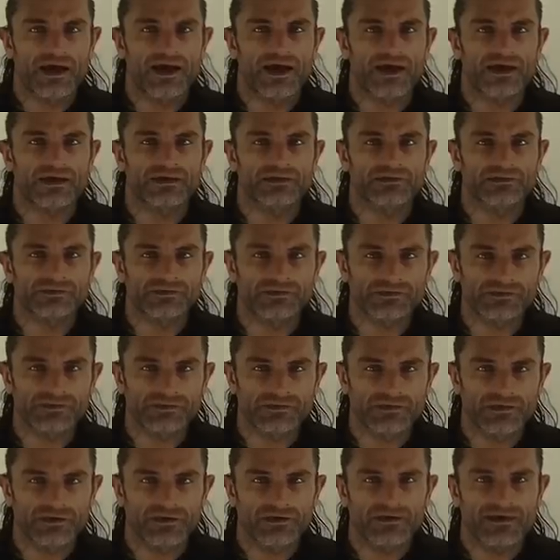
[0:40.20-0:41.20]
and
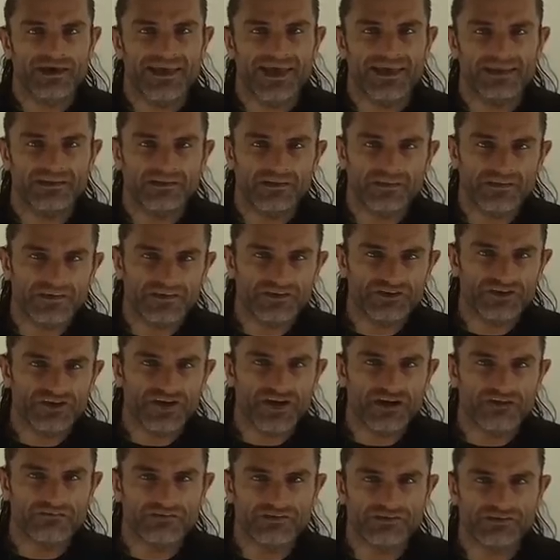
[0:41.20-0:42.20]
end this
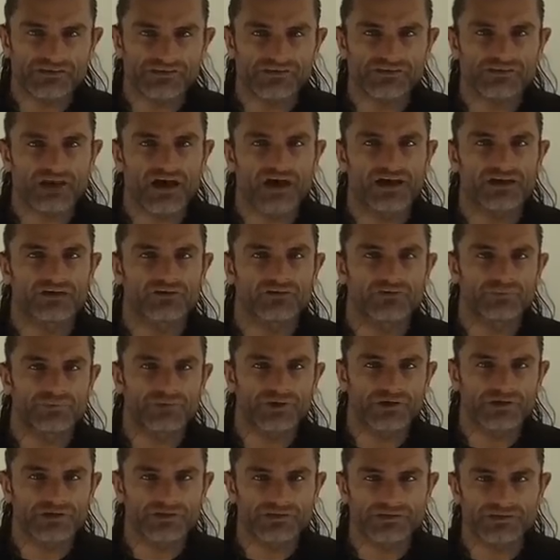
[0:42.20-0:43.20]
year in style
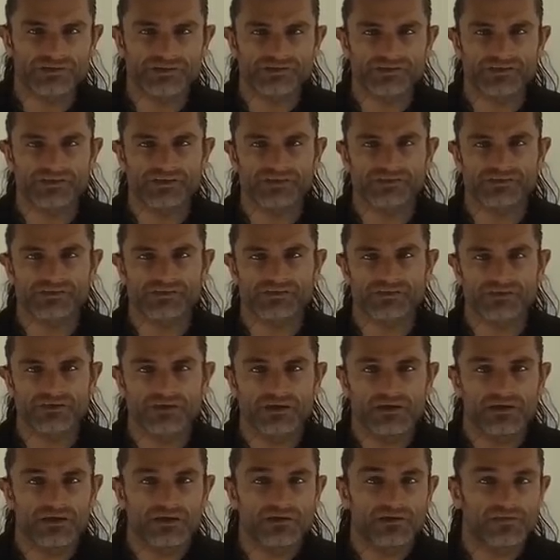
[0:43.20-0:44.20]
because this
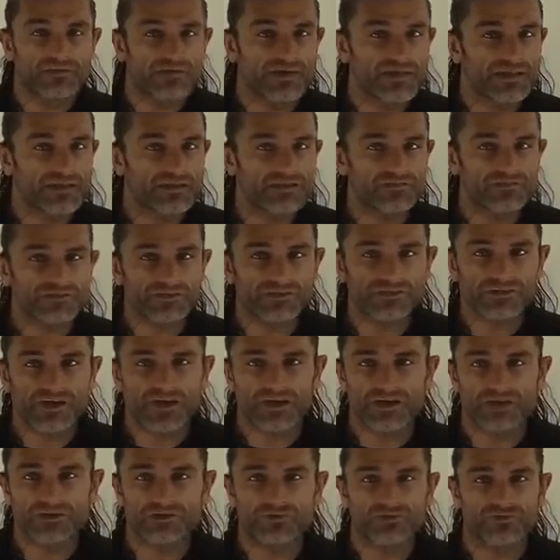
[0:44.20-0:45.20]
is the end of a
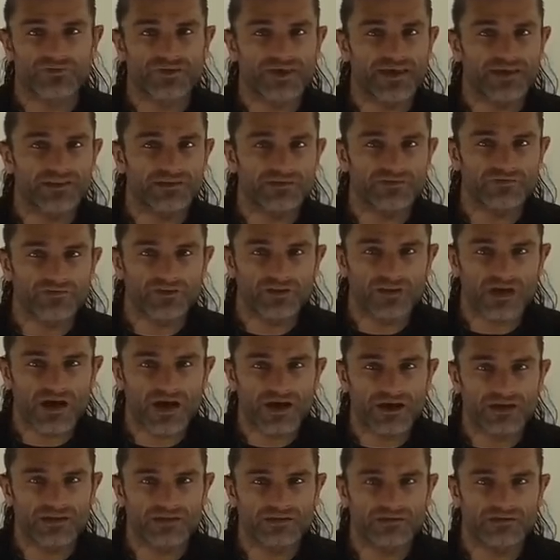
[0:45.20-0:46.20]
cycle, the end of a
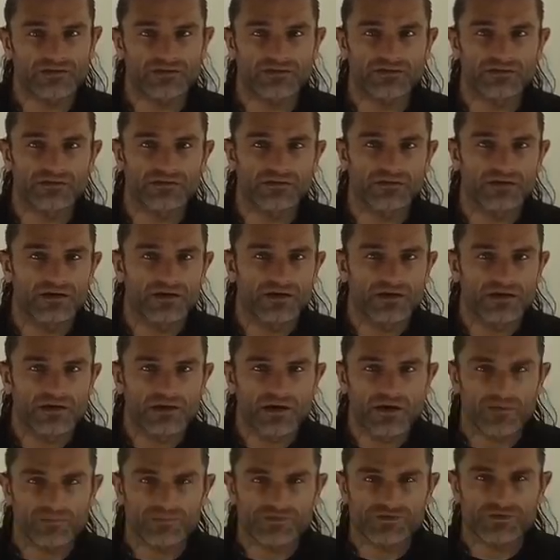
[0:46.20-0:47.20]
nine.
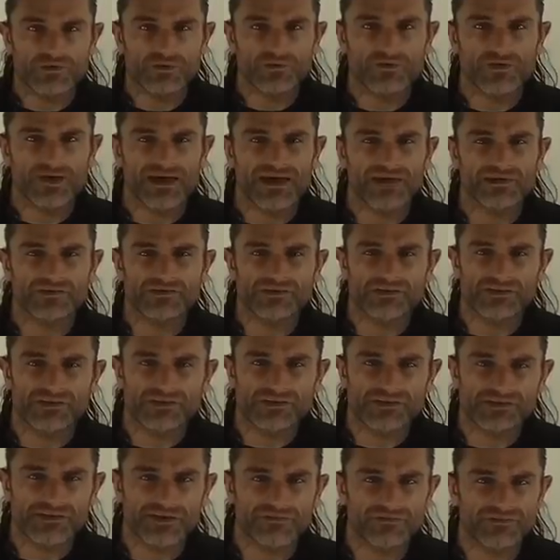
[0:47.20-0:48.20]
Come
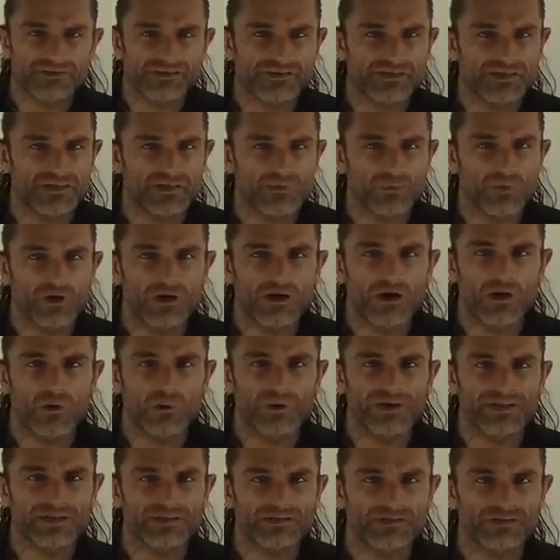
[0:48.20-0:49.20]
2017 we're
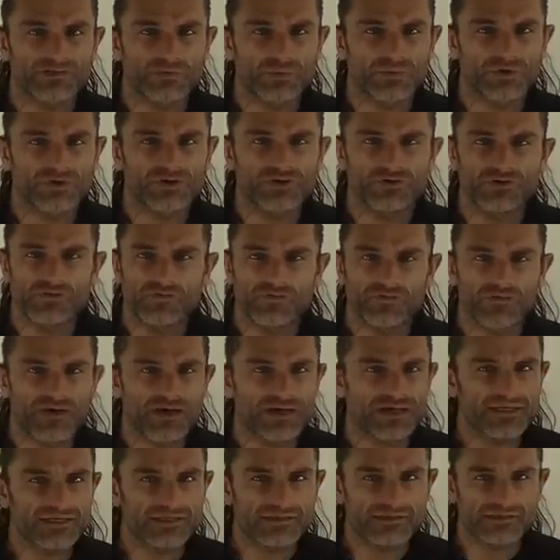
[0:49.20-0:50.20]
going into a new
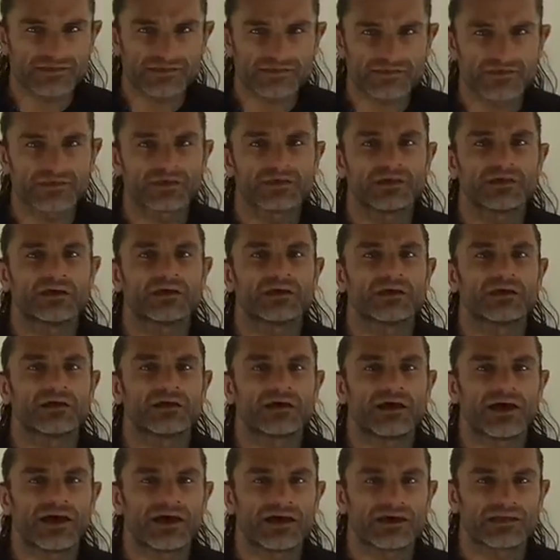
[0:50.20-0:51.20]
phase
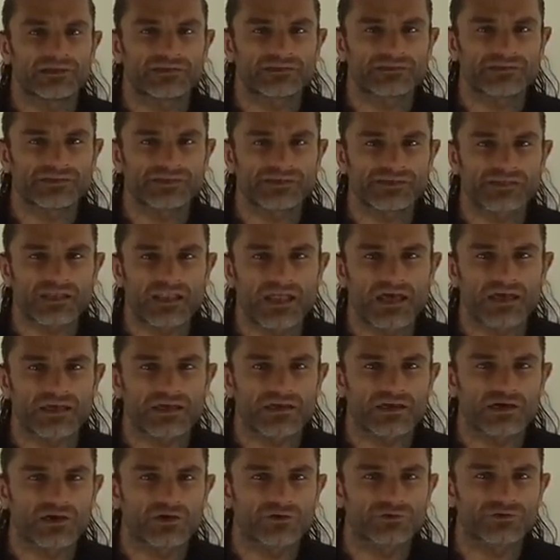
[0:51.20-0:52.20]
and these
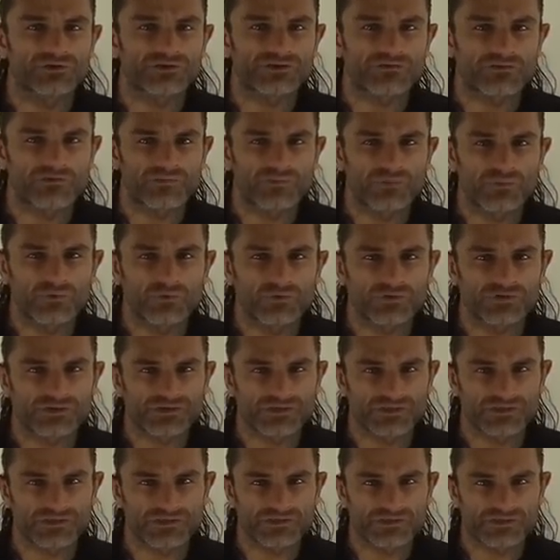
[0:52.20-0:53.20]
light codes are
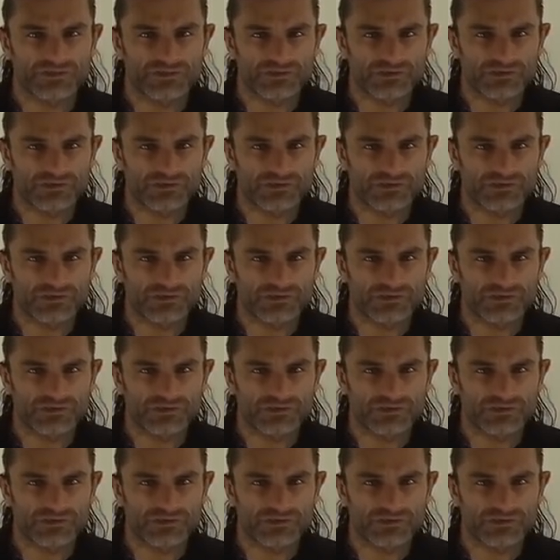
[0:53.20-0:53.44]
important.